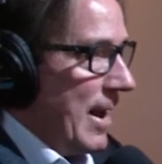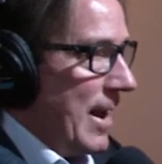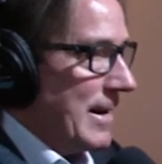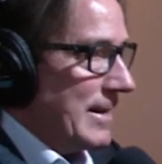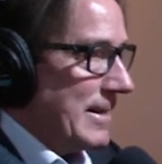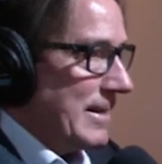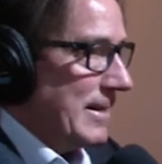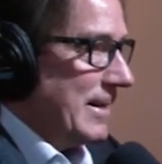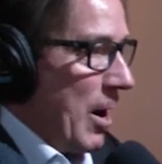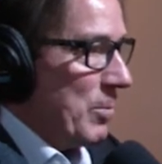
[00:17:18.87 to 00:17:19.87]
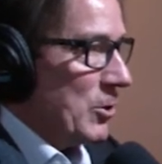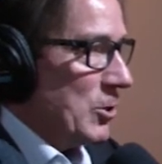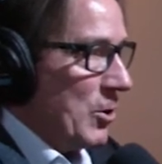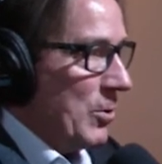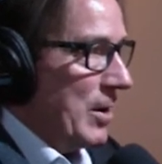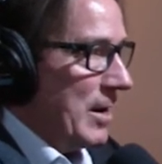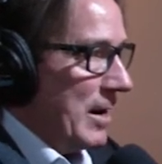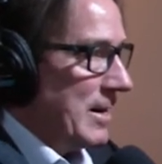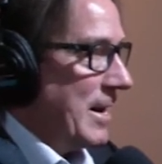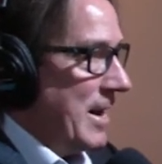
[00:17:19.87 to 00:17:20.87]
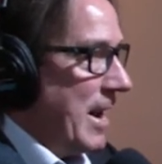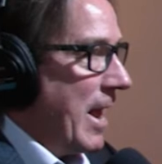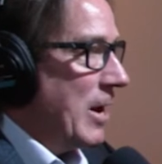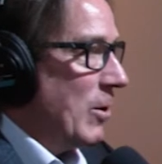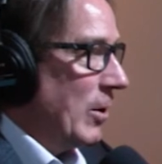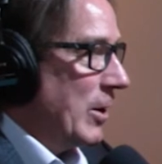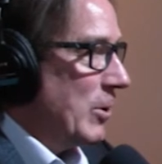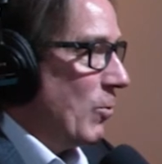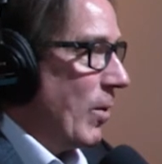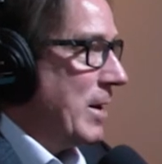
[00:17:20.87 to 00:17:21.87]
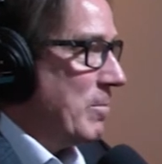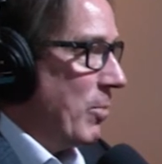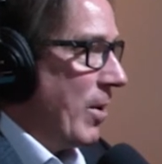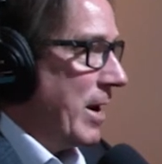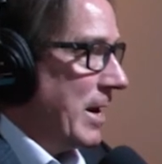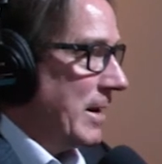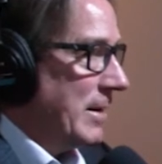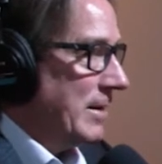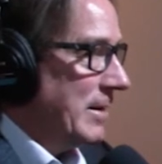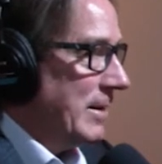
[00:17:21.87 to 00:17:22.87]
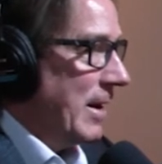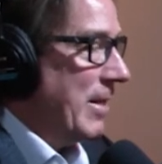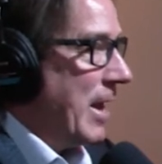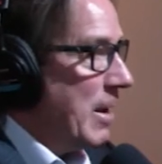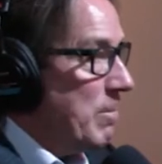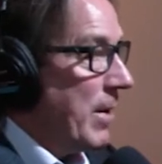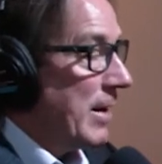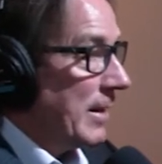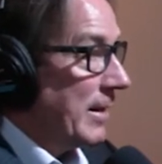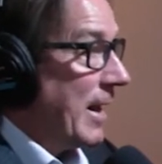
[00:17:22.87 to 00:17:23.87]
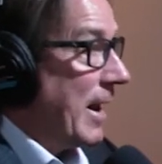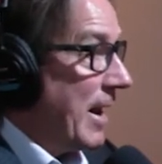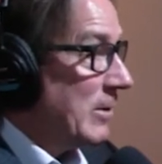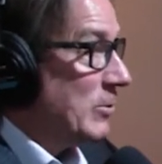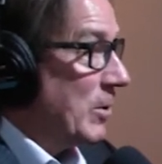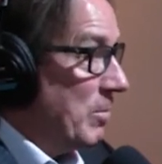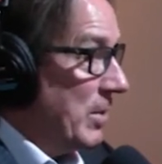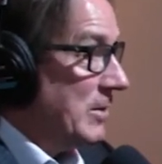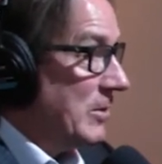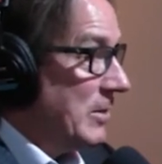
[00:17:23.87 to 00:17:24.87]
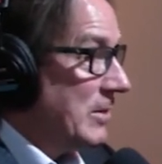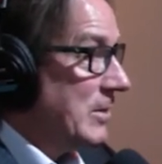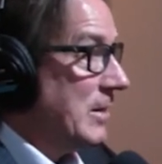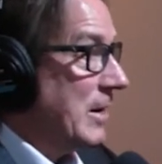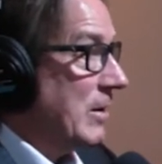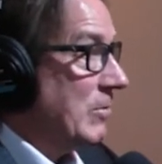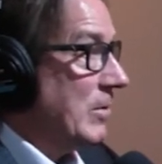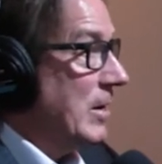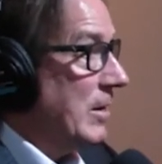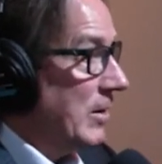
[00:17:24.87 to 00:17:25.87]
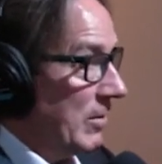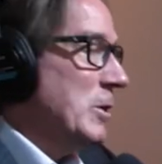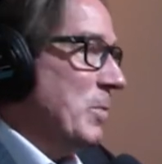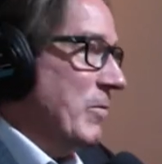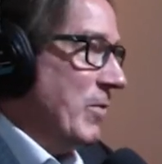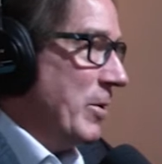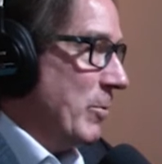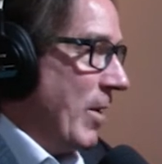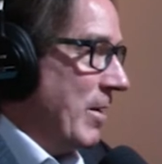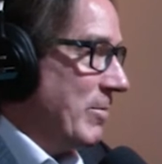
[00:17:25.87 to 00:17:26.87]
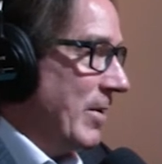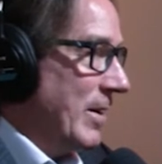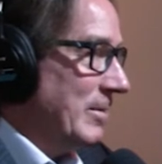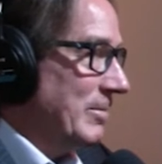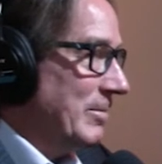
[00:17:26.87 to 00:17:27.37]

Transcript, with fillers: that opportunity to nail a great brand and the impact that that has on a business and yeah. their must be very gratifying.